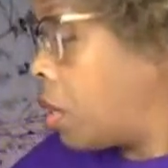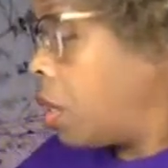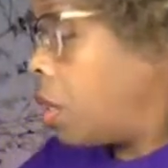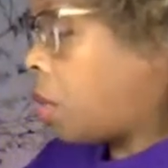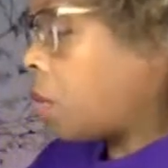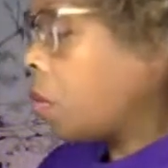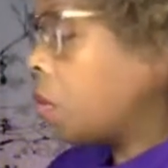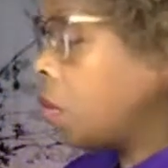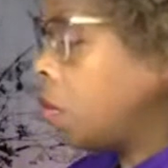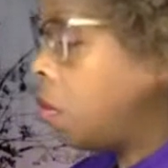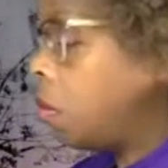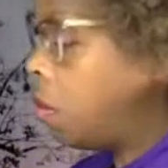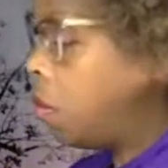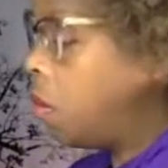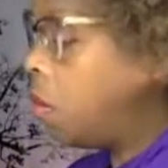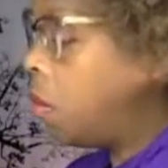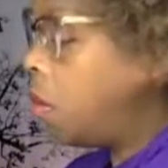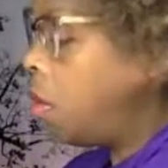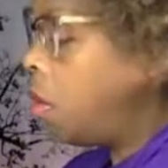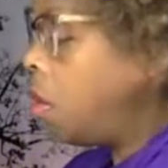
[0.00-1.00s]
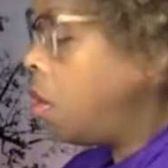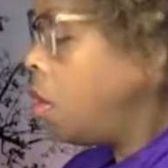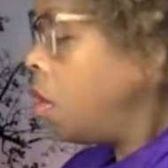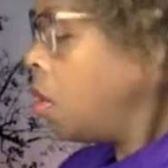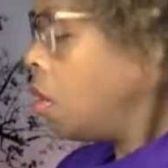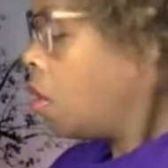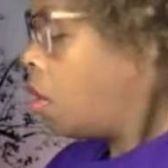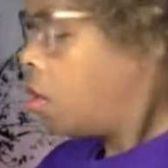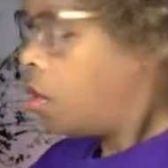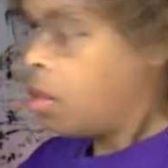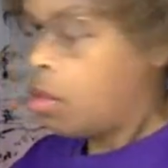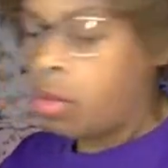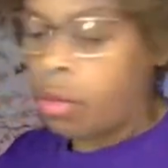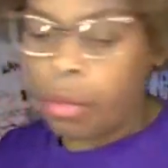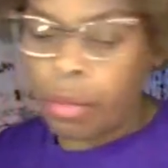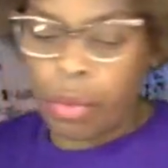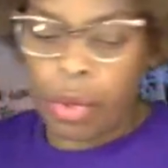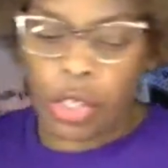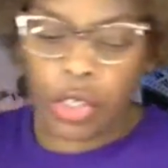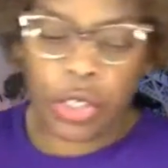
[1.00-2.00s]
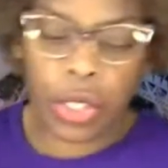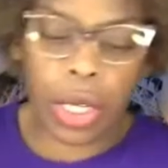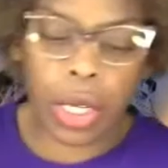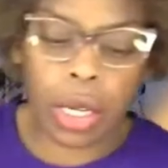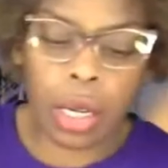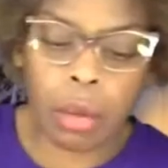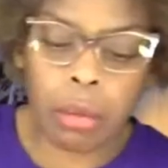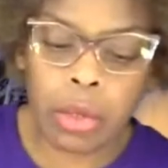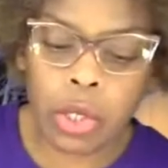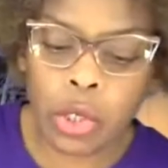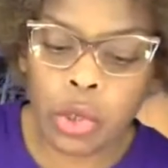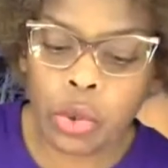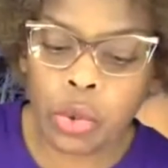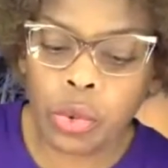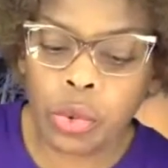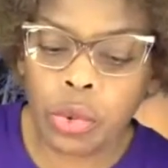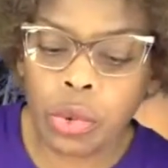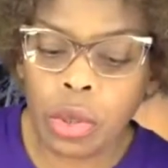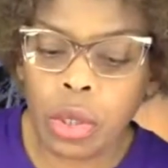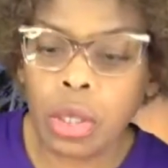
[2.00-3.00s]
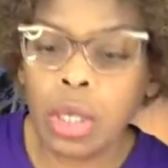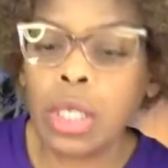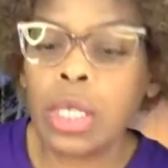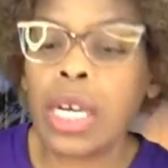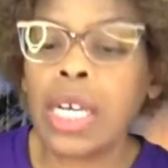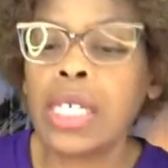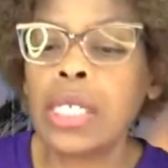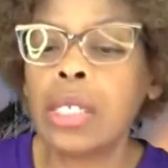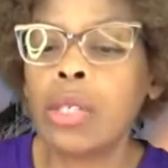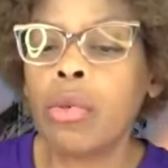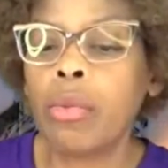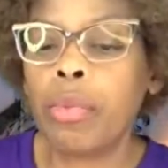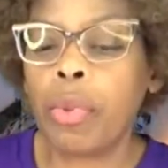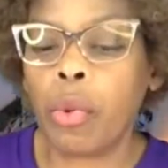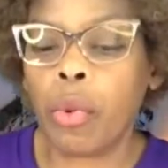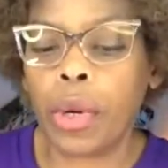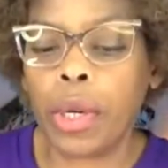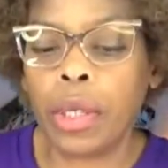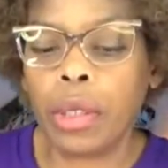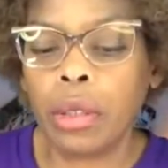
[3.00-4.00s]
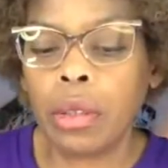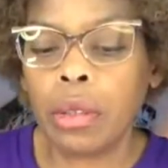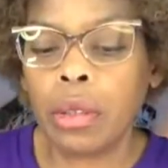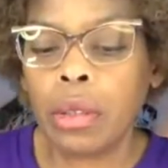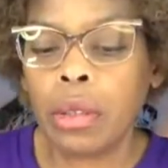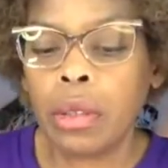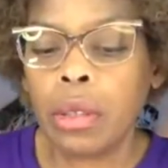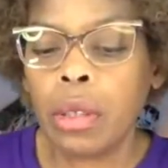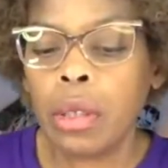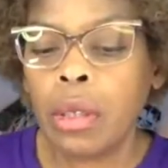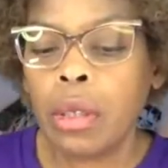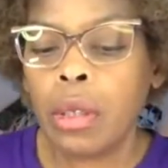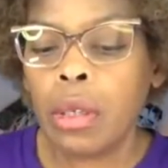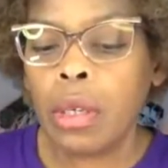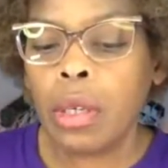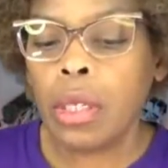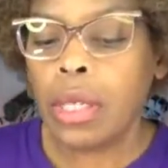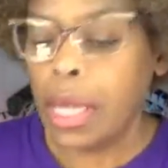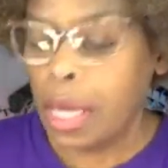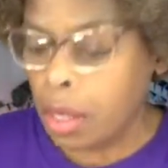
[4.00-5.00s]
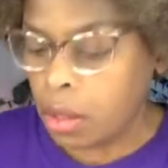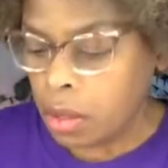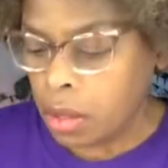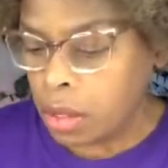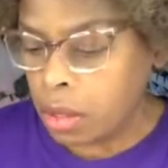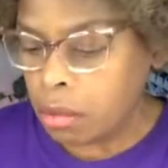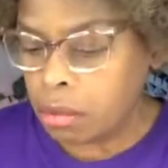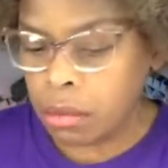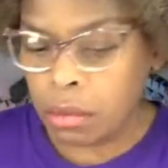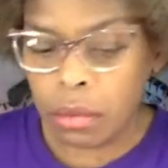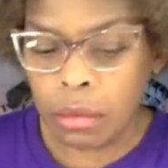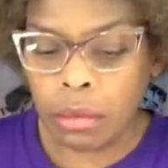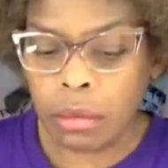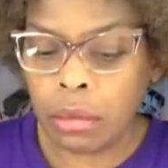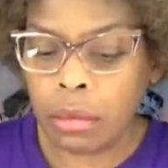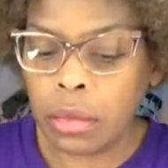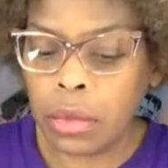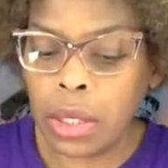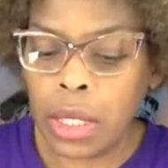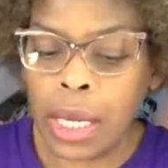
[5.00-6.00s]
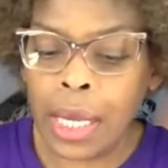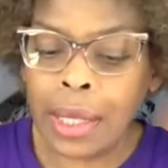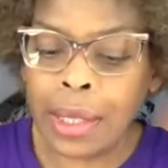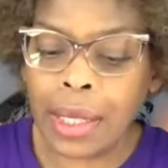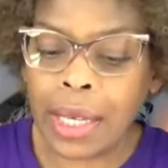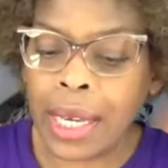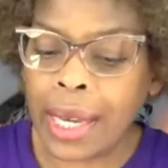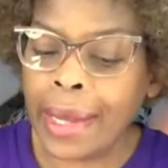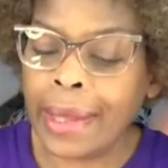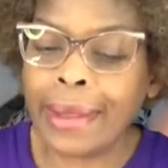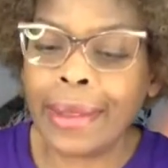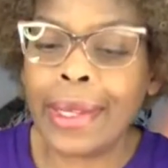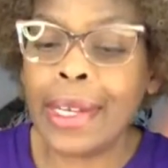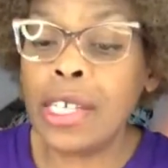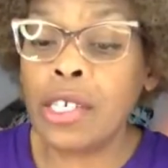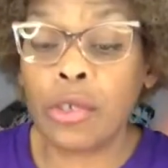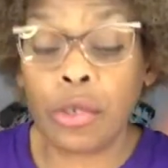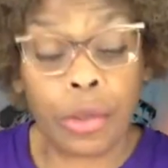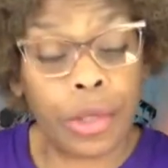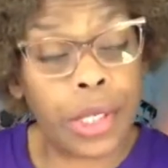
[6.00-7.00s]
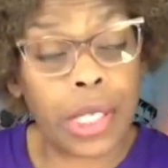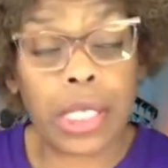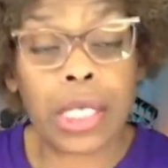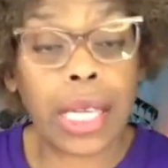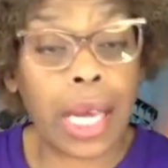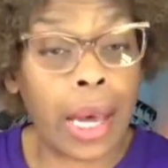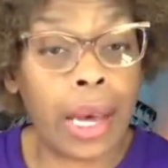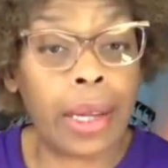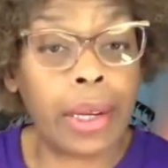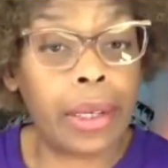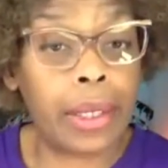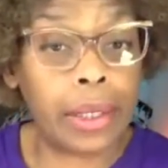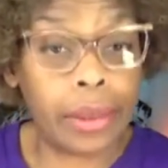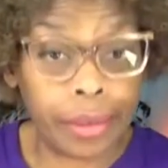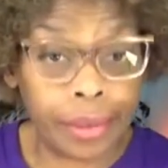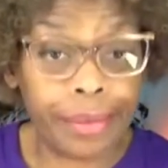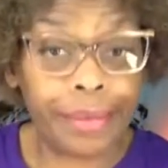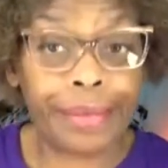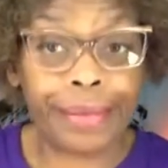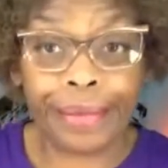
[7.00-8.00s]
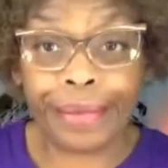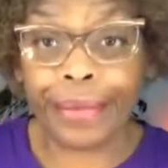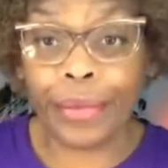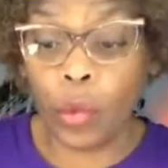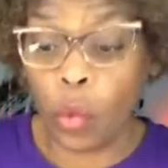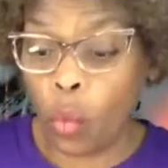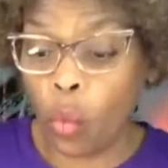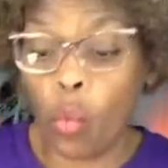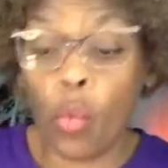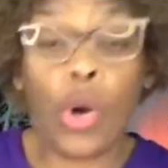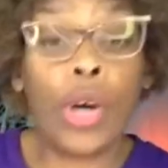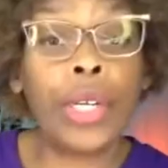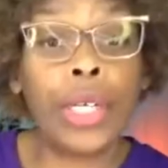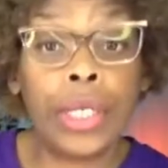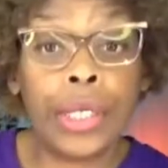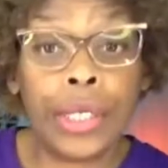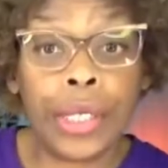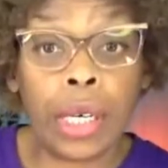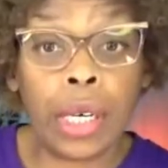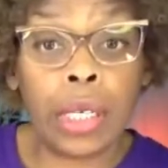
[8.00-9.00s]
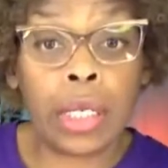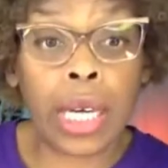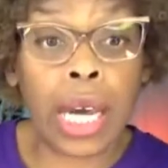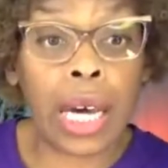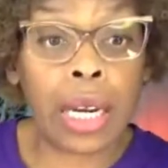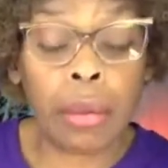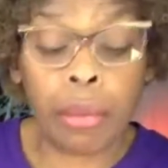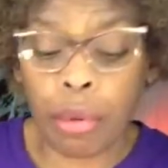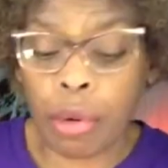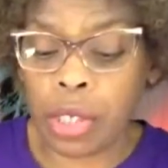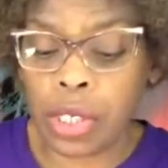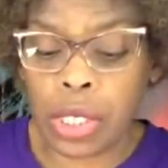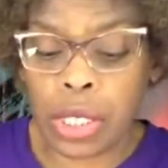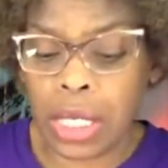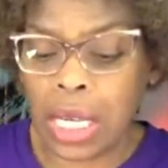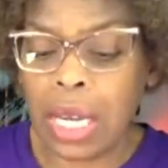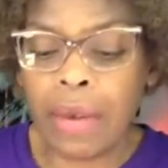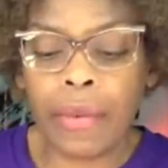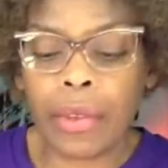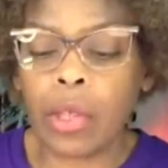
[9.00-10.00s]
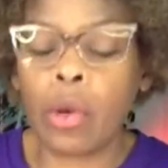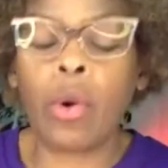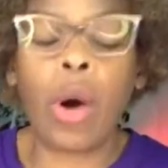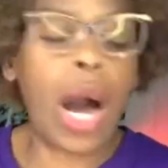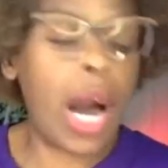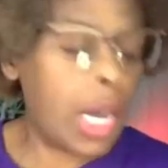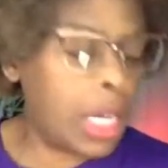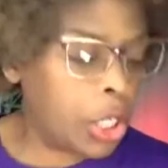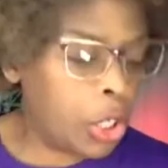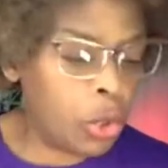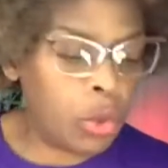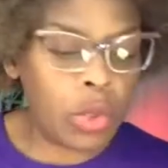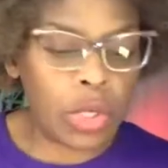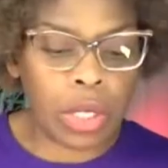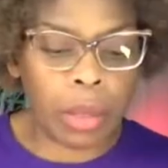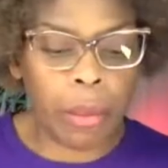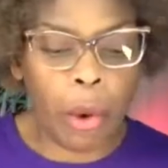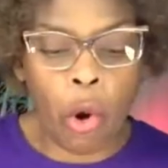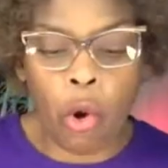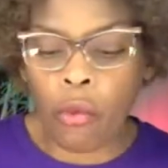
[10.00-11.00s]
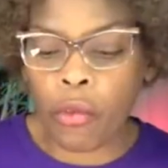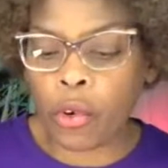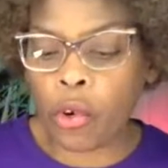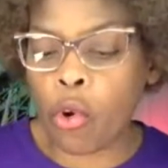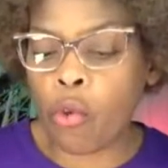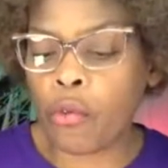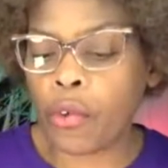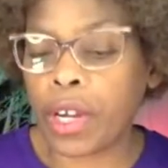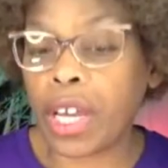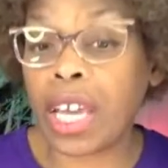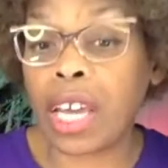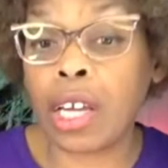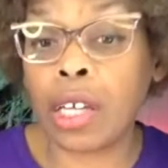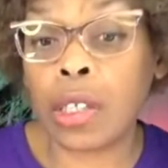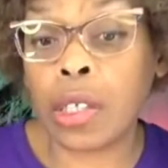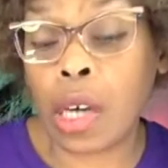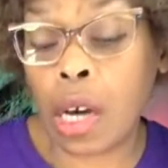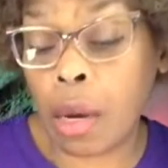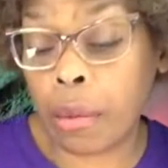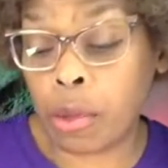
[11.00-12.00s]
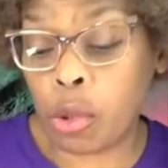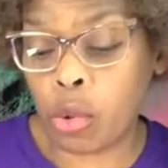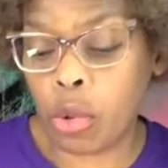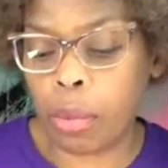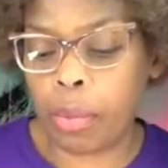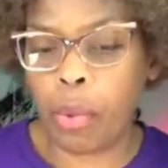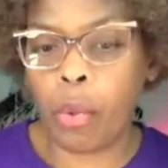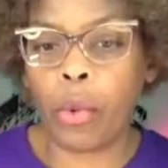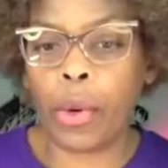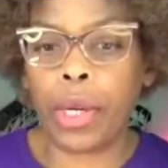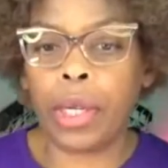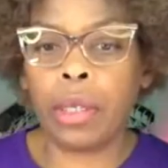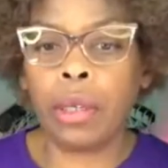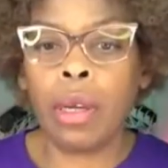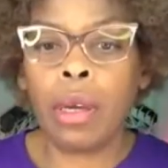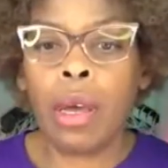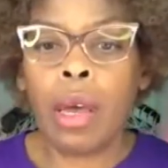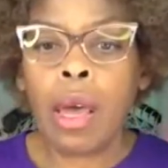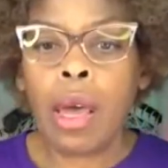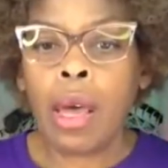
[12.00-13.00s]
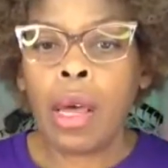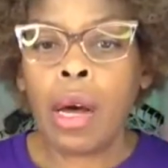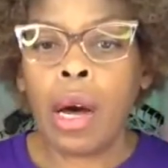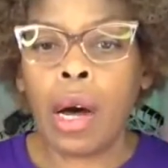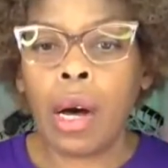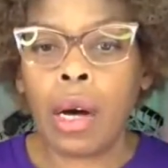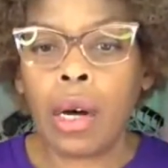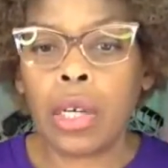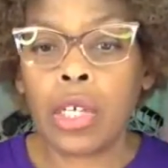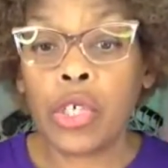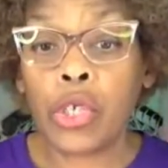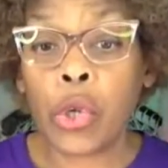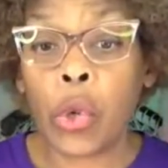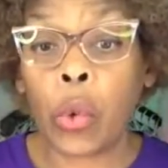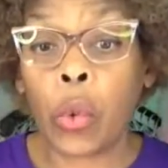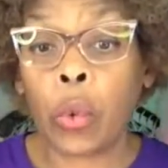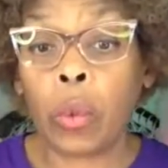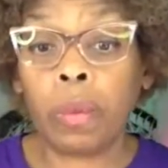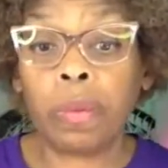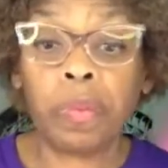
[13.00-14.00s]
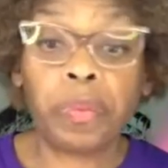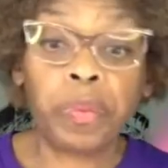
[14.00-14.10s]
the little brush that comes to a nice little point. Now, in the kit, these are just kind of one and done kind of brushes, even though I use them over and over again up to a point. So